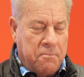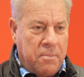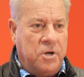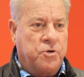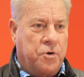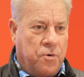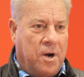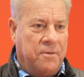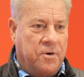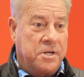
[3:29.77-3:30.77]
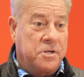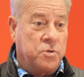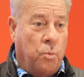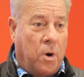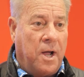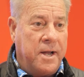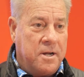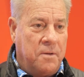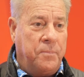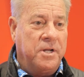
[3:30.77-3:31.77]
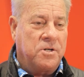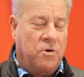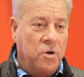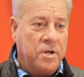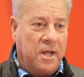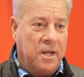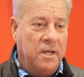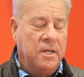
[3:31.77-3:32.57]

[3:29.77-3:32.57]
major drivers as to why companies are looking